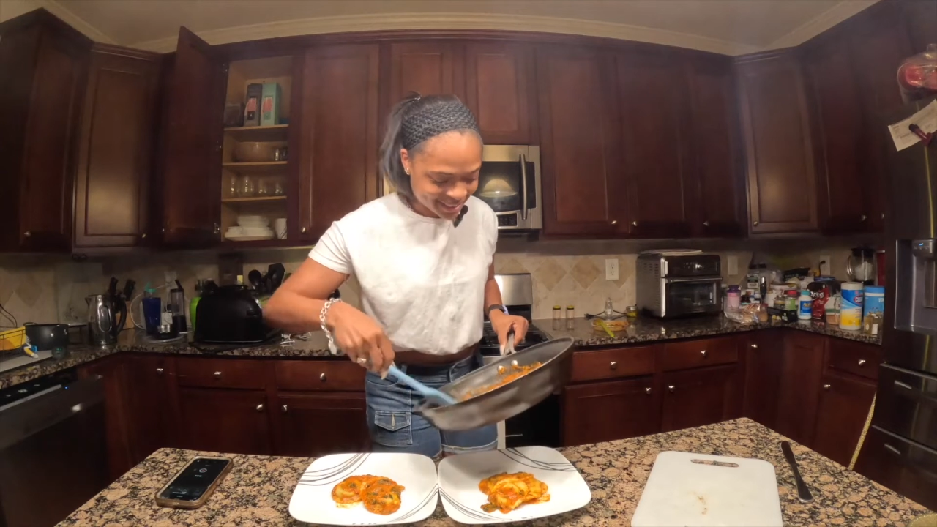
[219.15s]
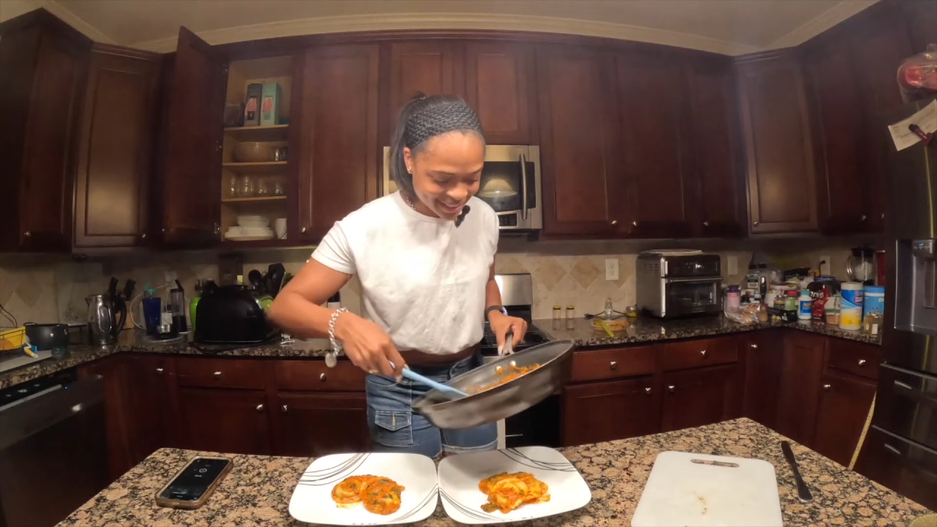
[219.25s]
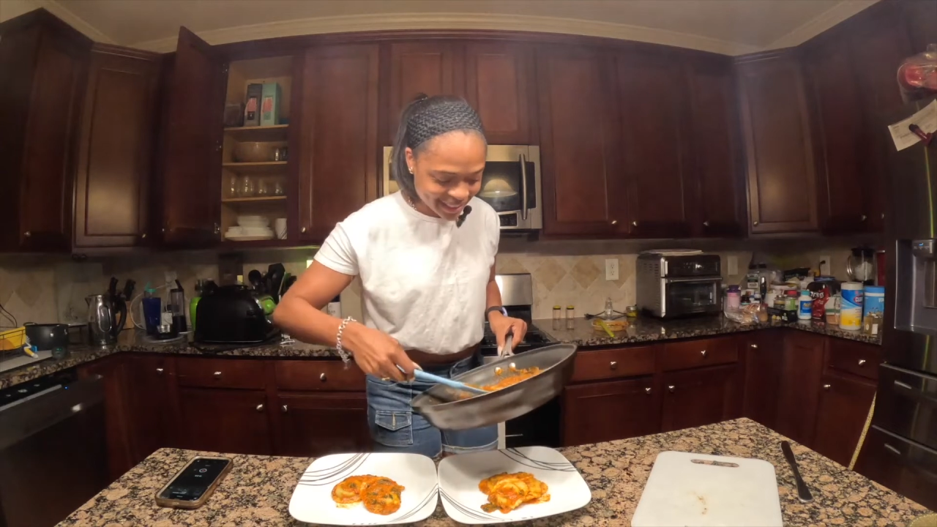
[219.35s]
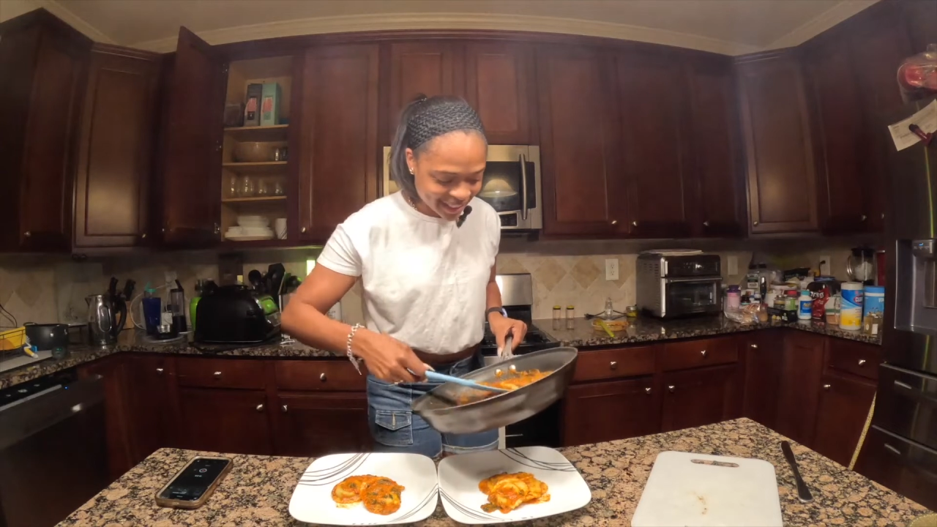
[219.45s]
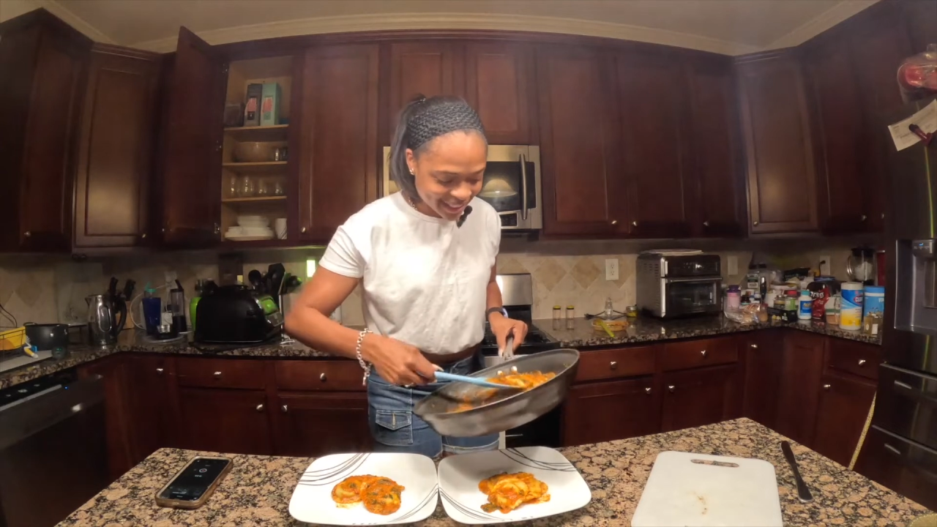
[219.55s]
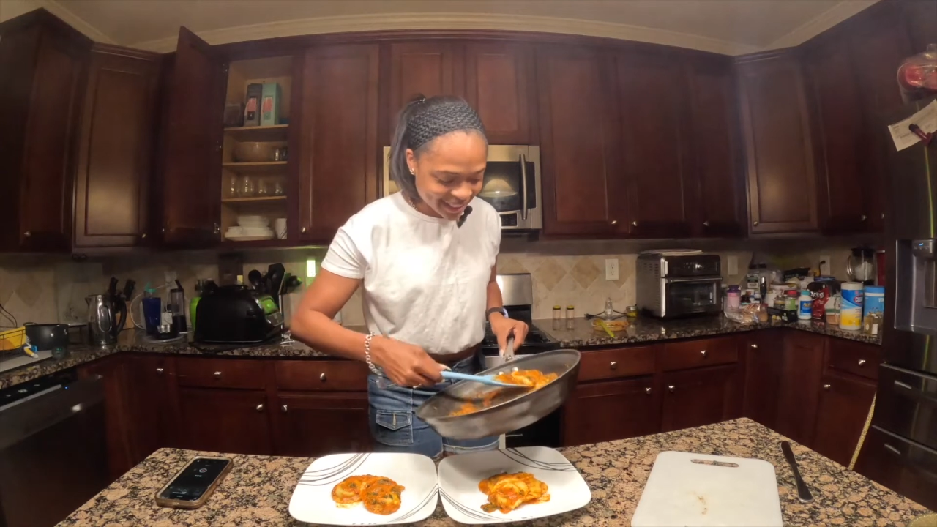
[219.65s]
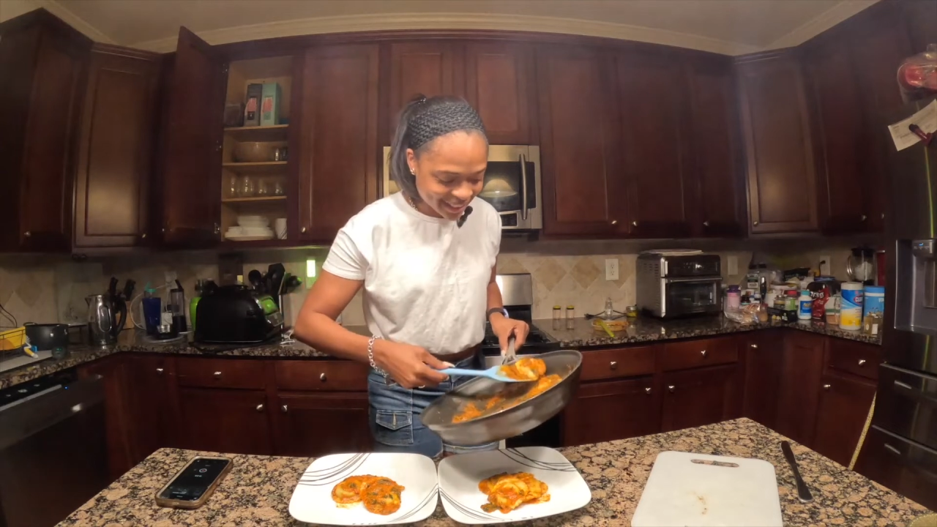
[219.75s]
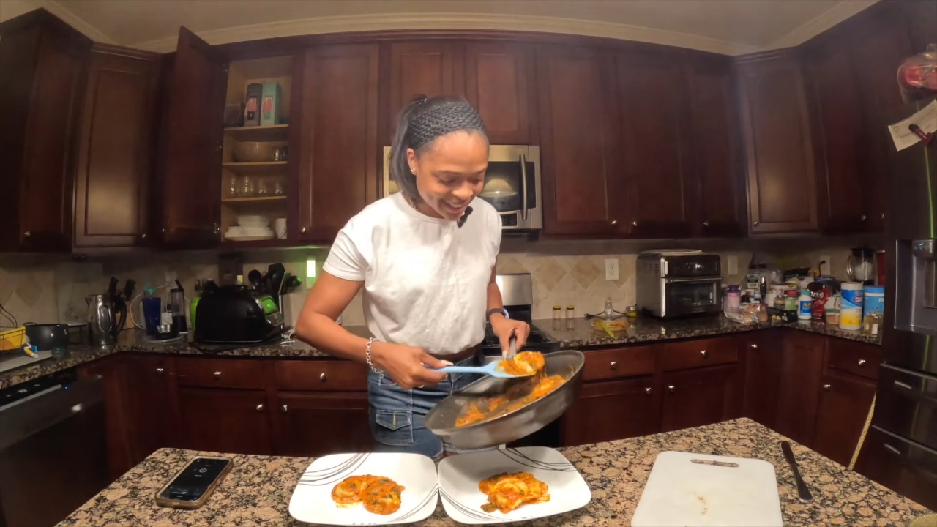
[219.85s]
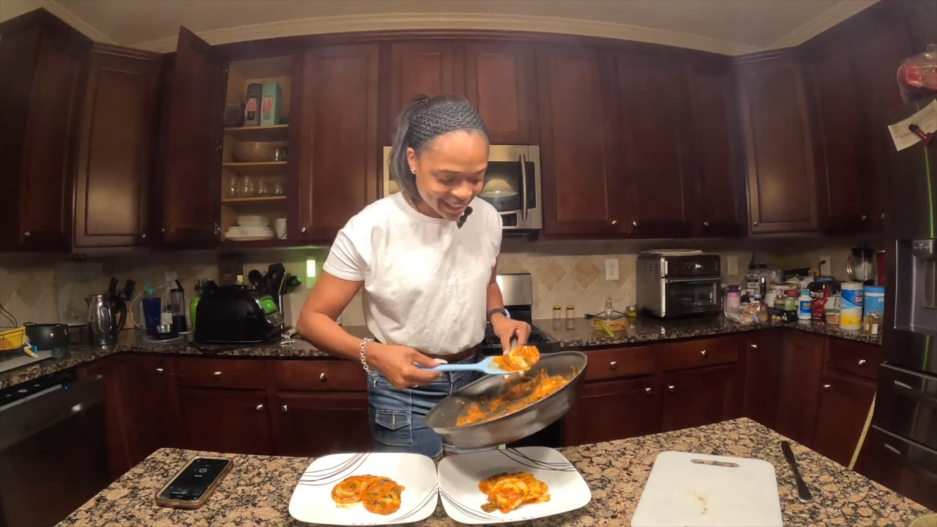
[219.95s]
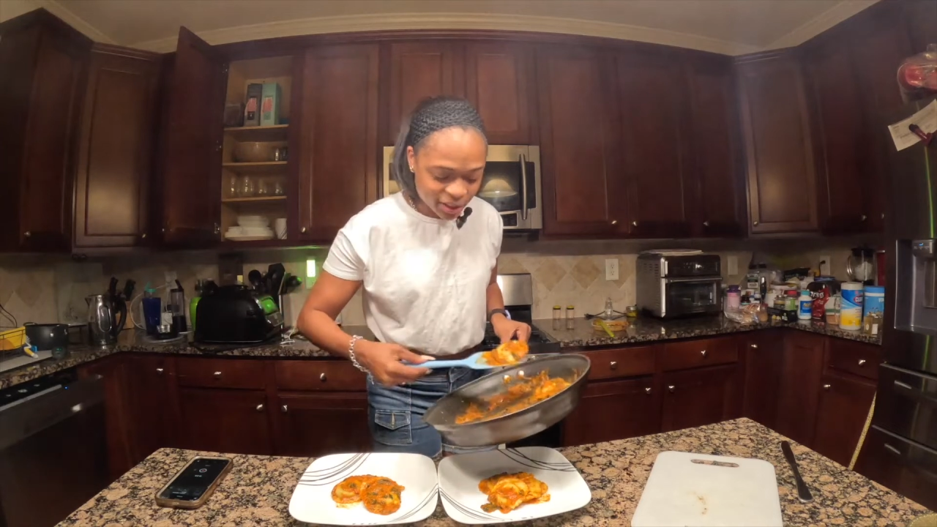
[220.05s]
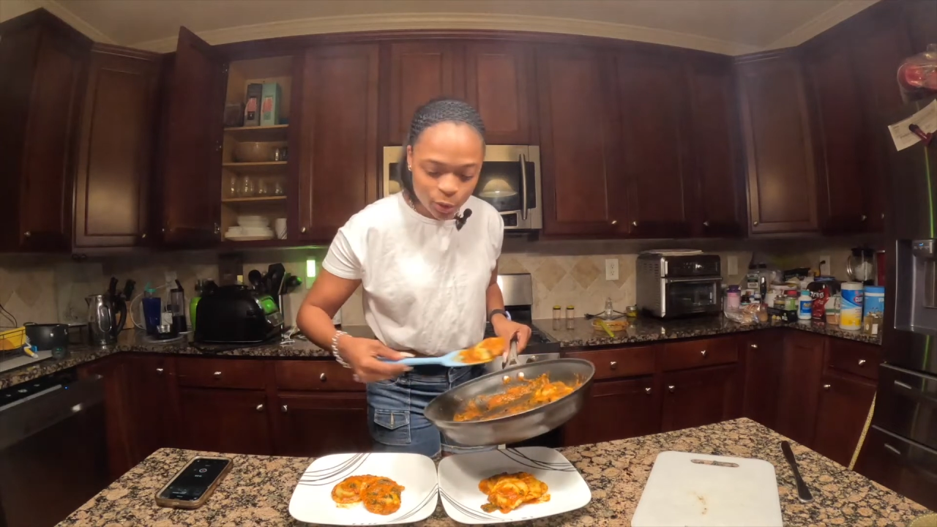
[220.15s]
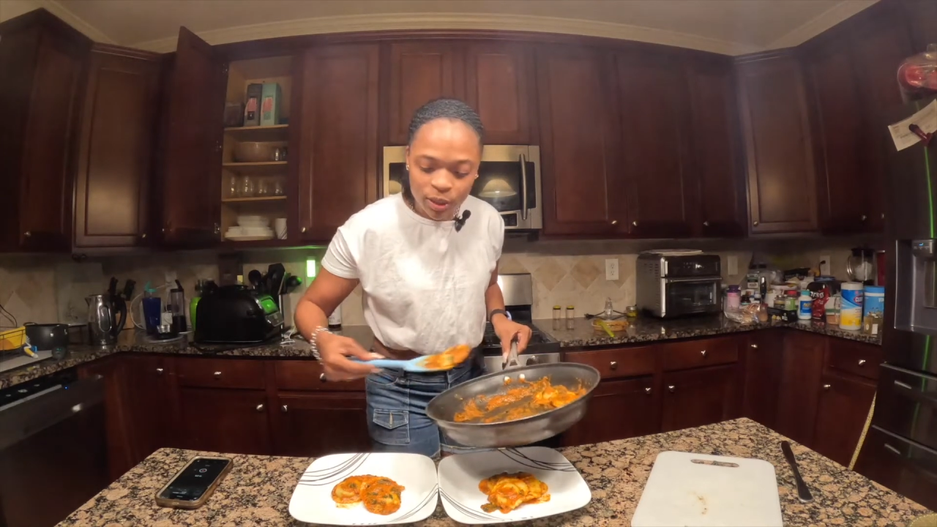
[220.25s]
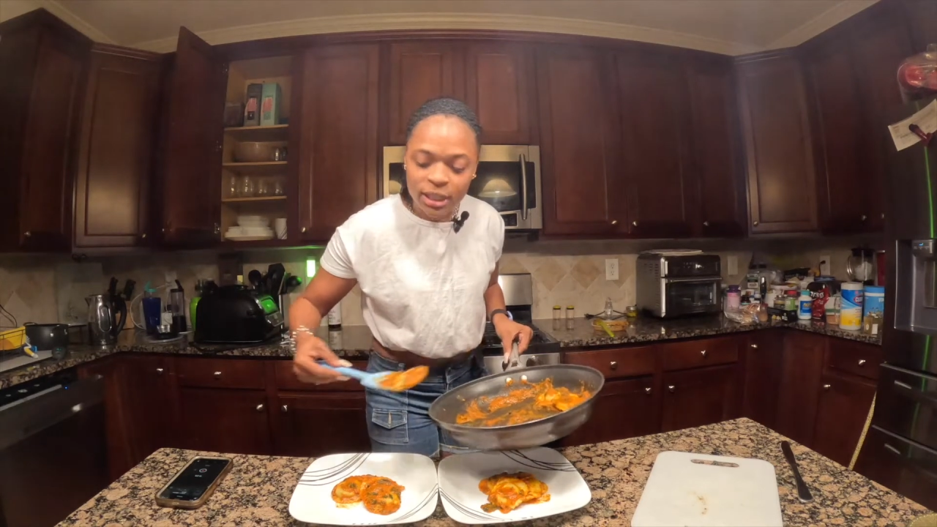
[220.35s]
Like, you could,